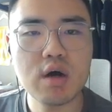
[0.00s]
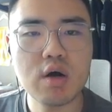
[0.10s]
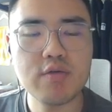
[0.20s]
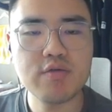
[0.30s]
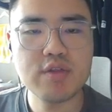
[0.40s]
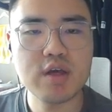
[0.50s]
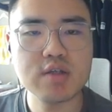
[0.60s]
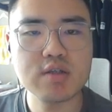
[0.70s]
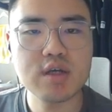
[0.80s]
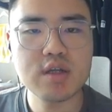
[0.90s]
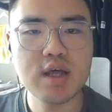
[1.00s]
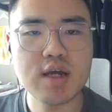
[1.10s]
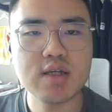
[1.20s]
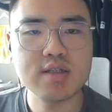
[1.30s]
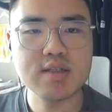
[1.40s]
of this
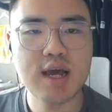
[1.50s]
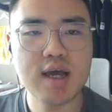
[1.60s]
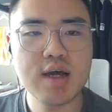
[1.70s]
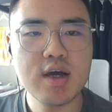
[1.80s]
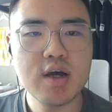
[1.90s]
index is that